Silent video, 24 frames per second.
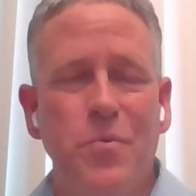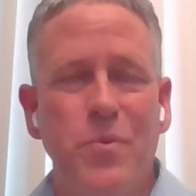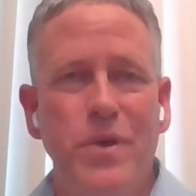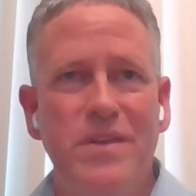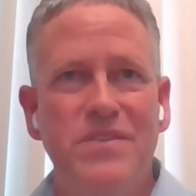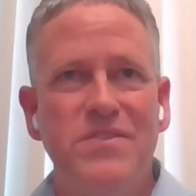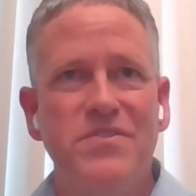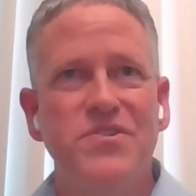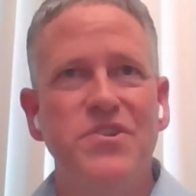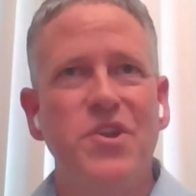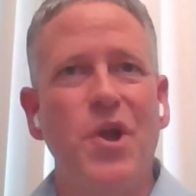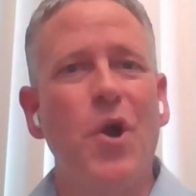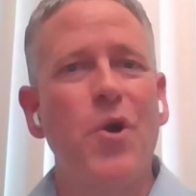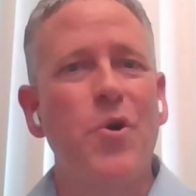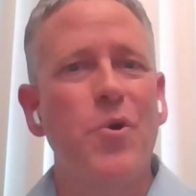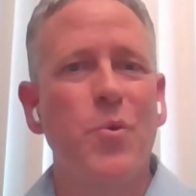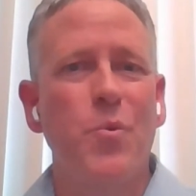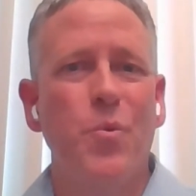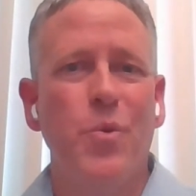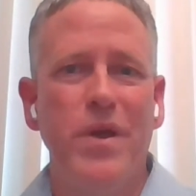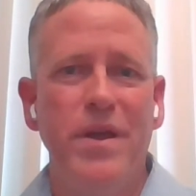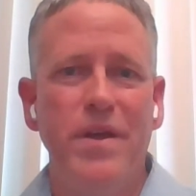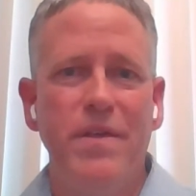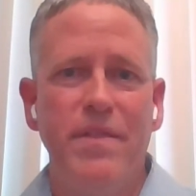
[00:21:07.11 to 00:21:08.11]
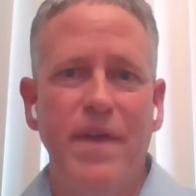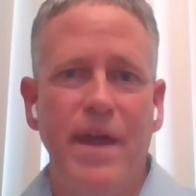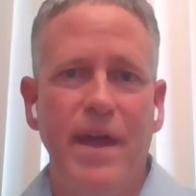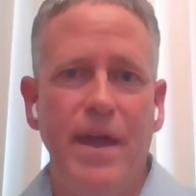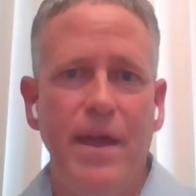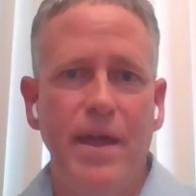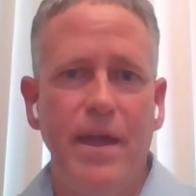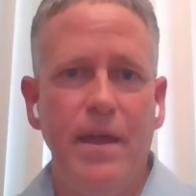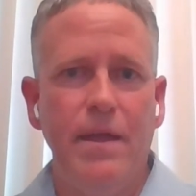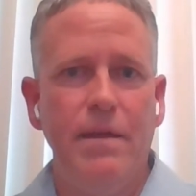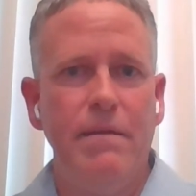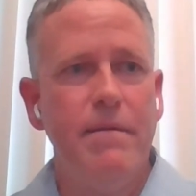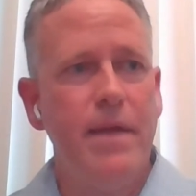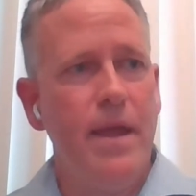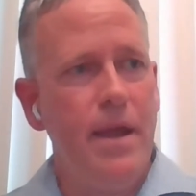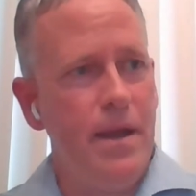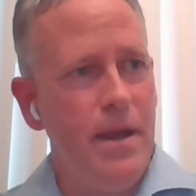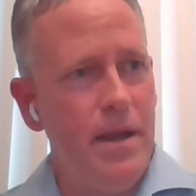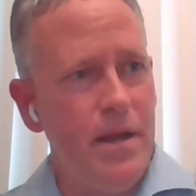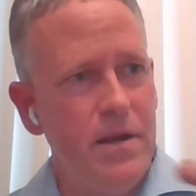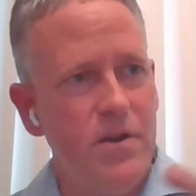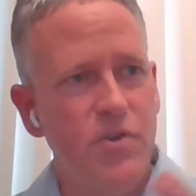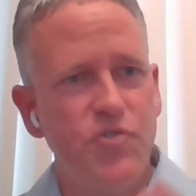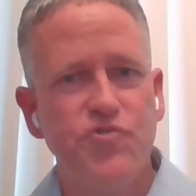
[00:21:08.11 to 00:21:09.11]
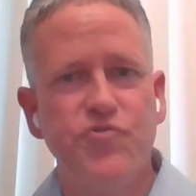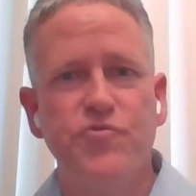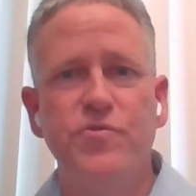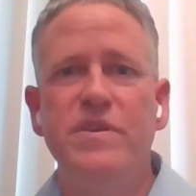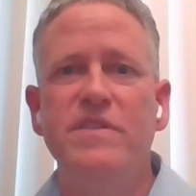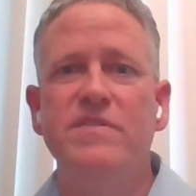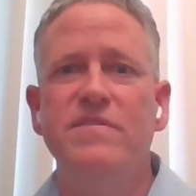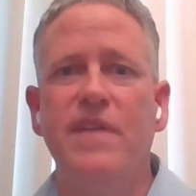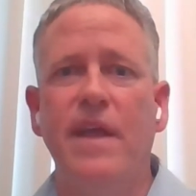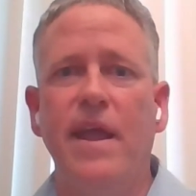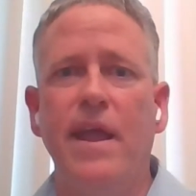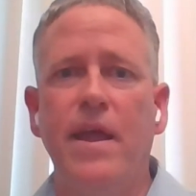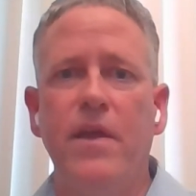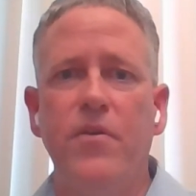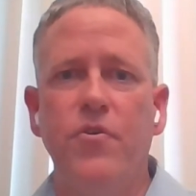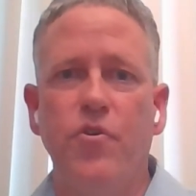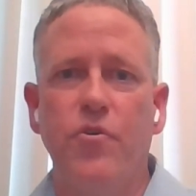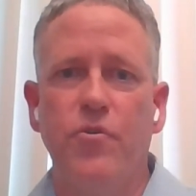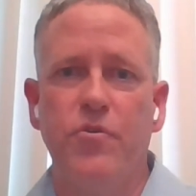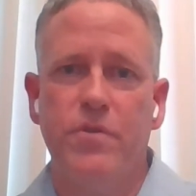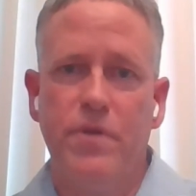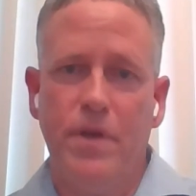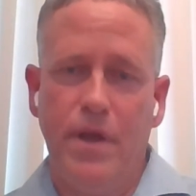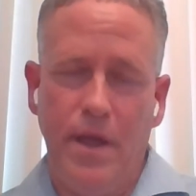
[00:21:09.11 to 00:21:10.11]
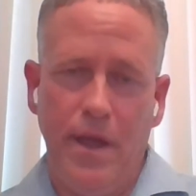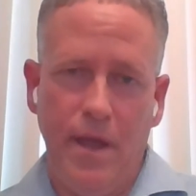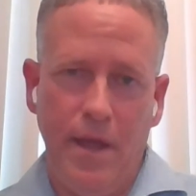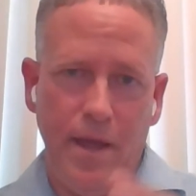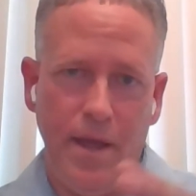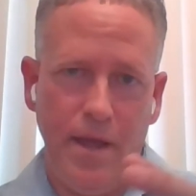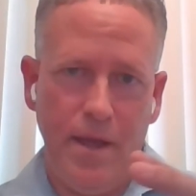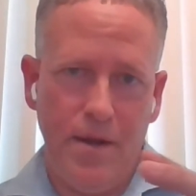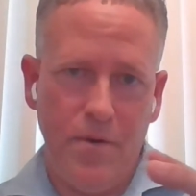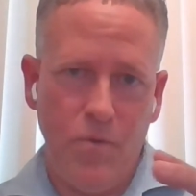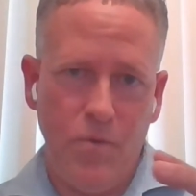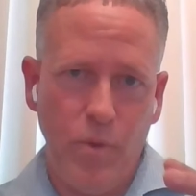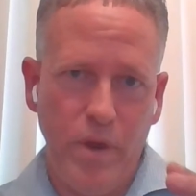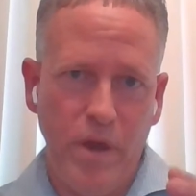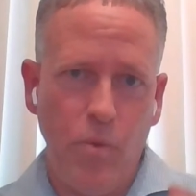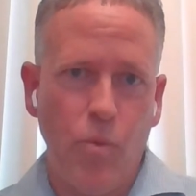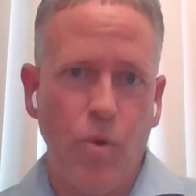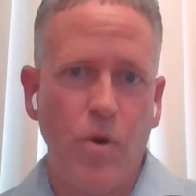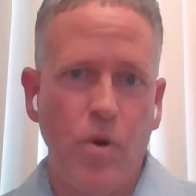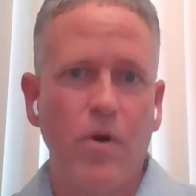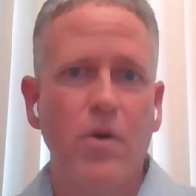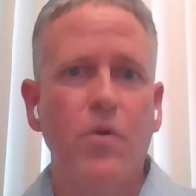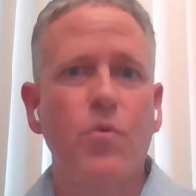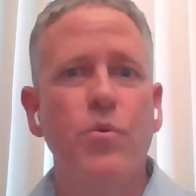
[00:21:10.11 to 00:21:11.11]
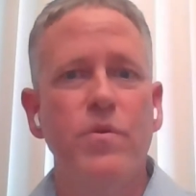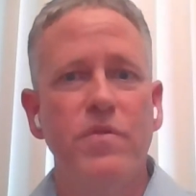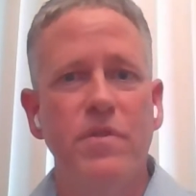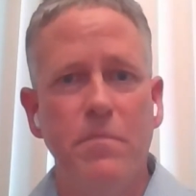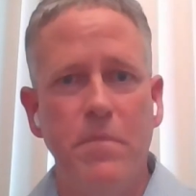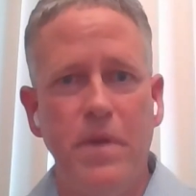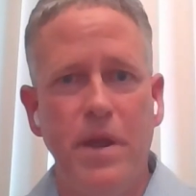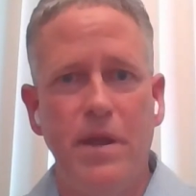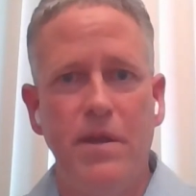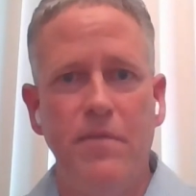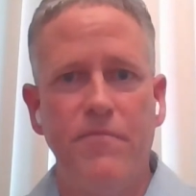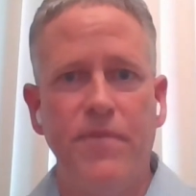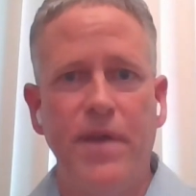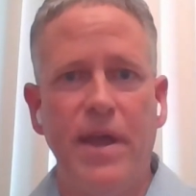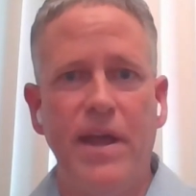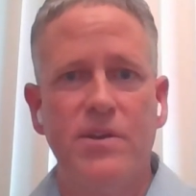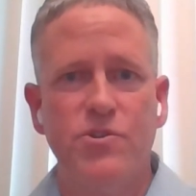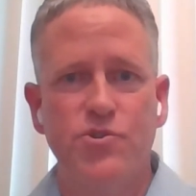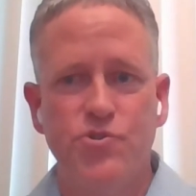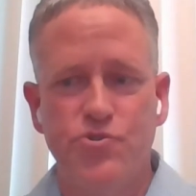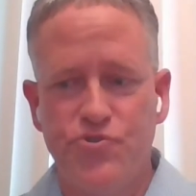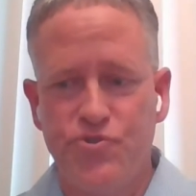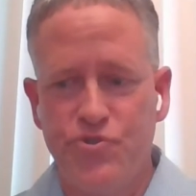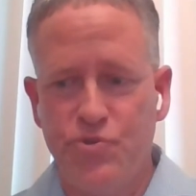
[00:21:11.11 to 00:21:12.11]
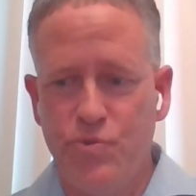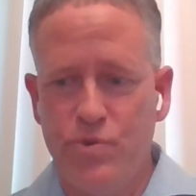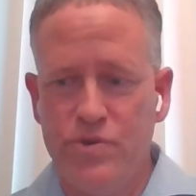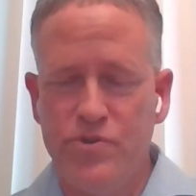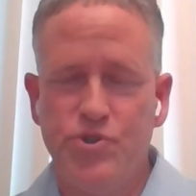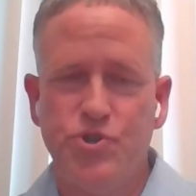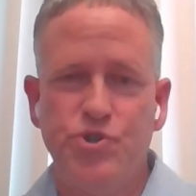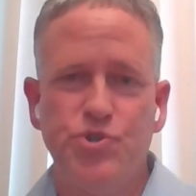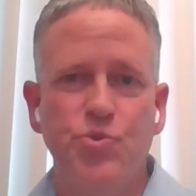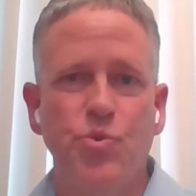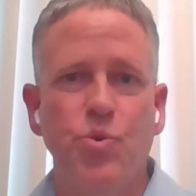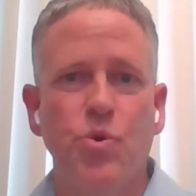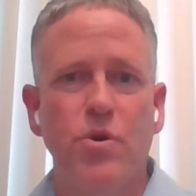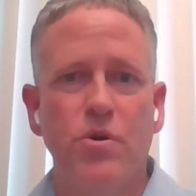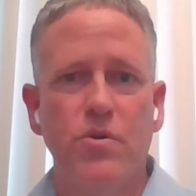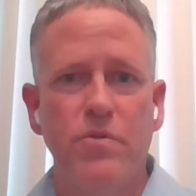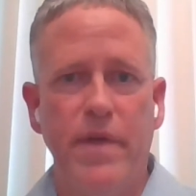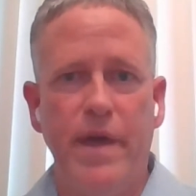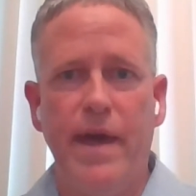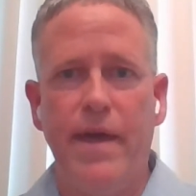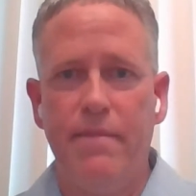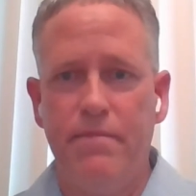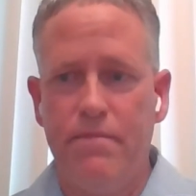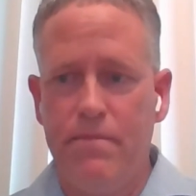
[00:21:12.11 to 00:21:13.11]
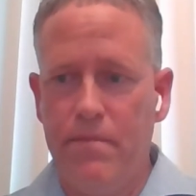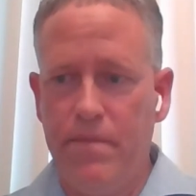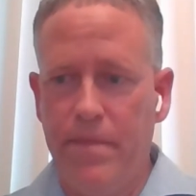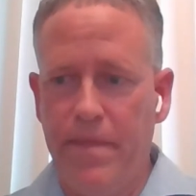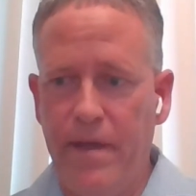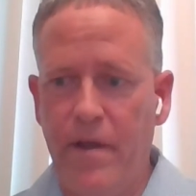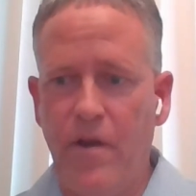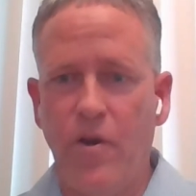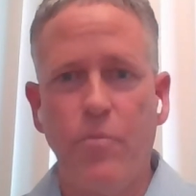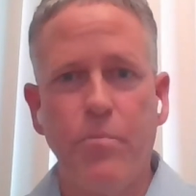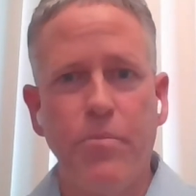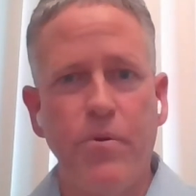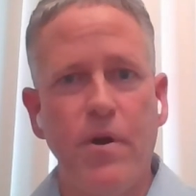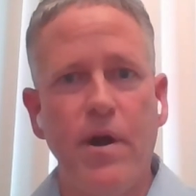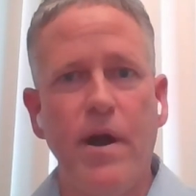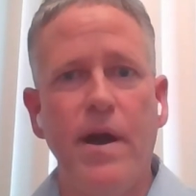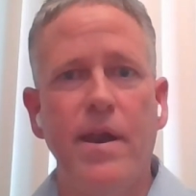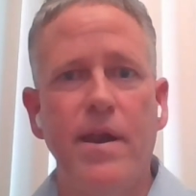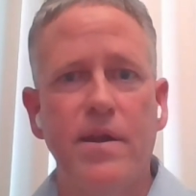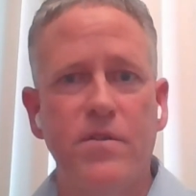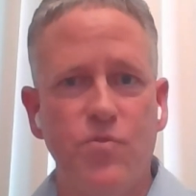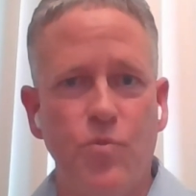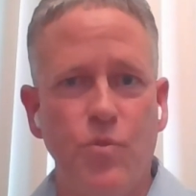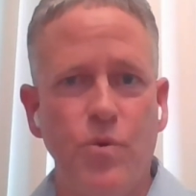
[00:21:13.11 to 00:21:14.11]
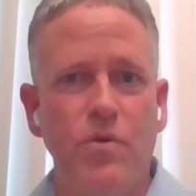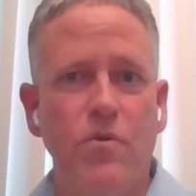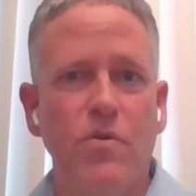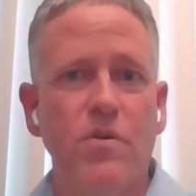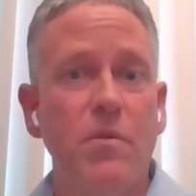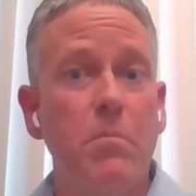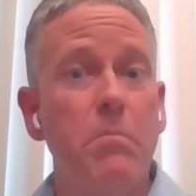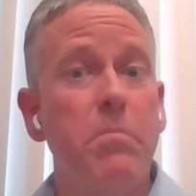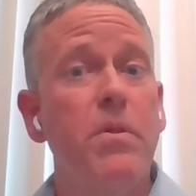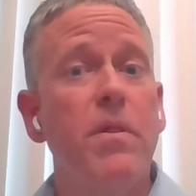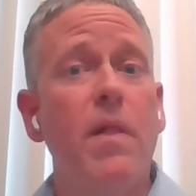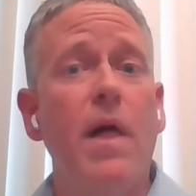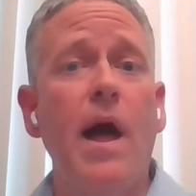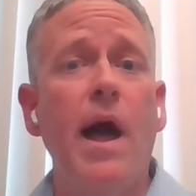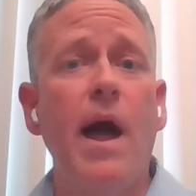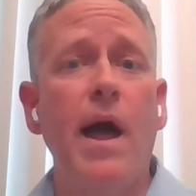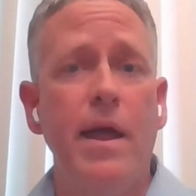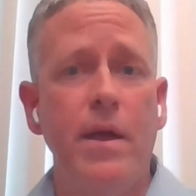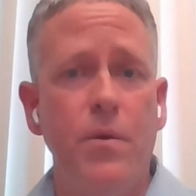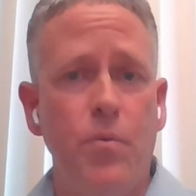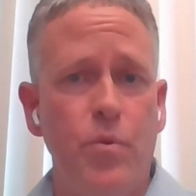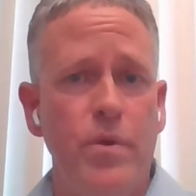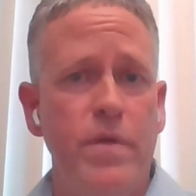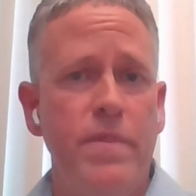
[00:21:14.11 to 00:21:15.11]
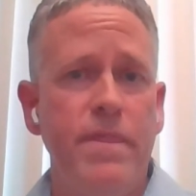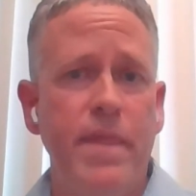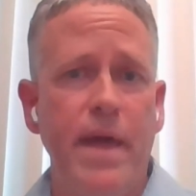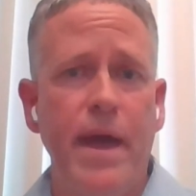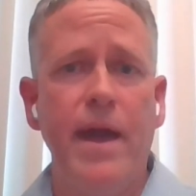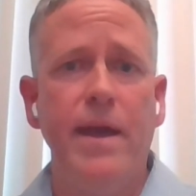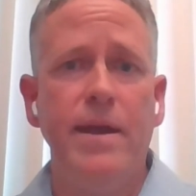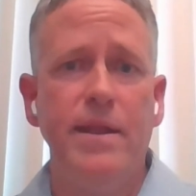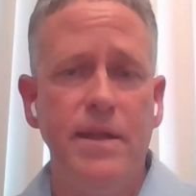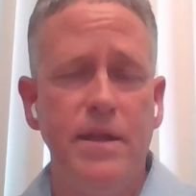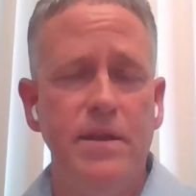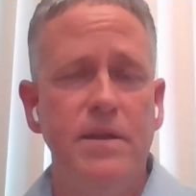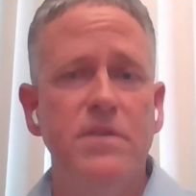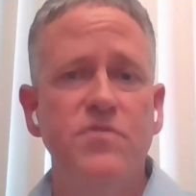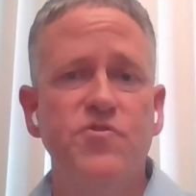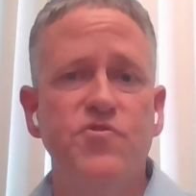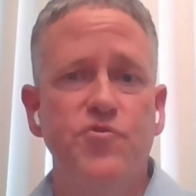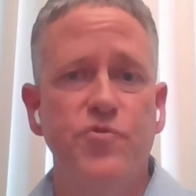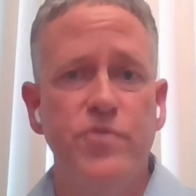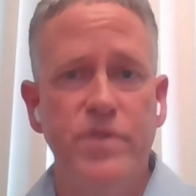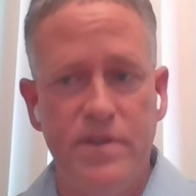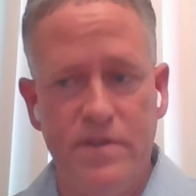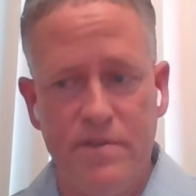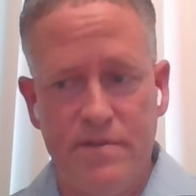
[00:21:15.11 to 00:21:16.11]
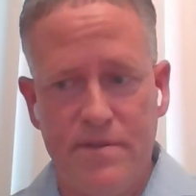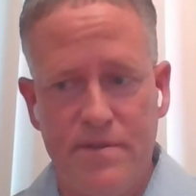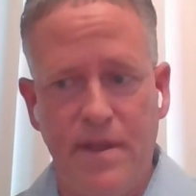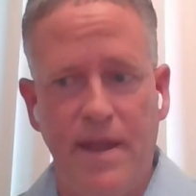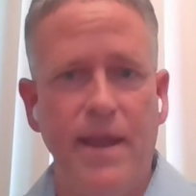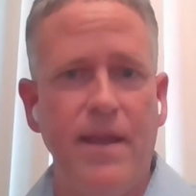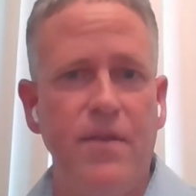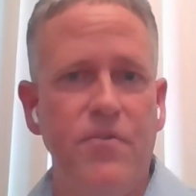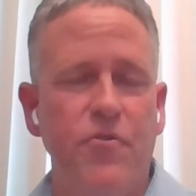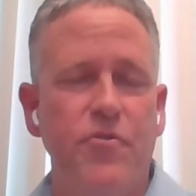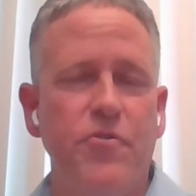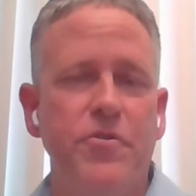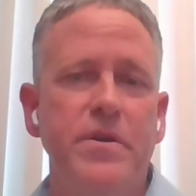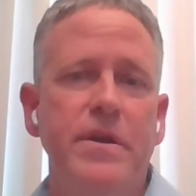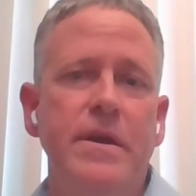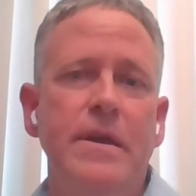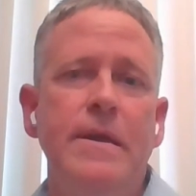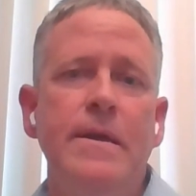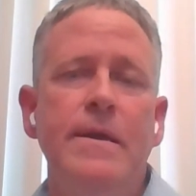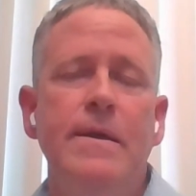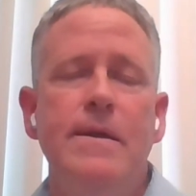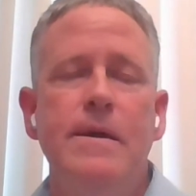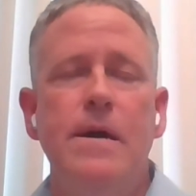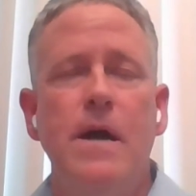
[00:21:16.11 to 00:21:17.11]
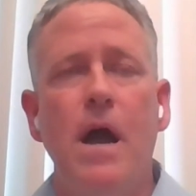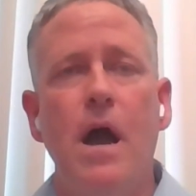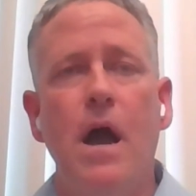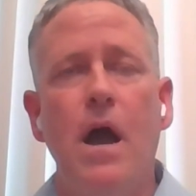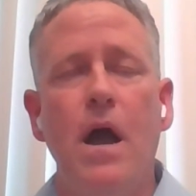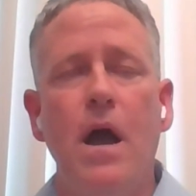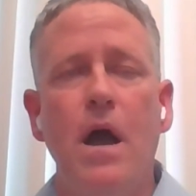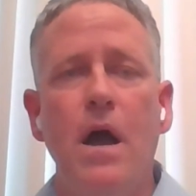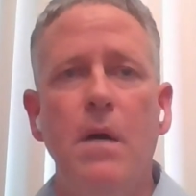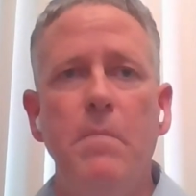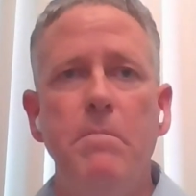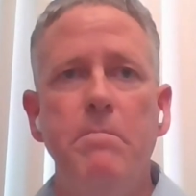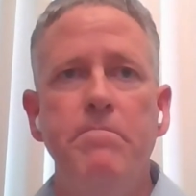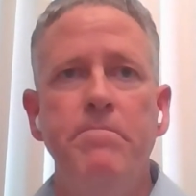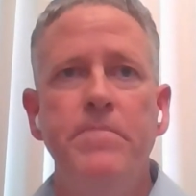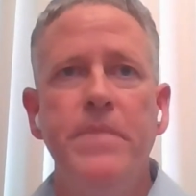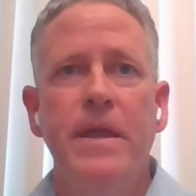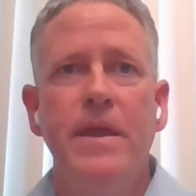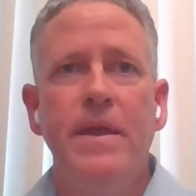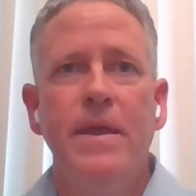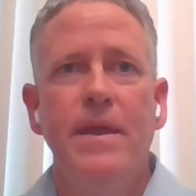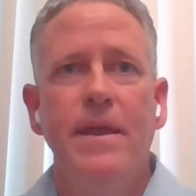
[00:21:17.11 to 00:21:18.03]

we start with an industry standard and we work with the manufacturers to ensure that their product will comply with that industry standard. On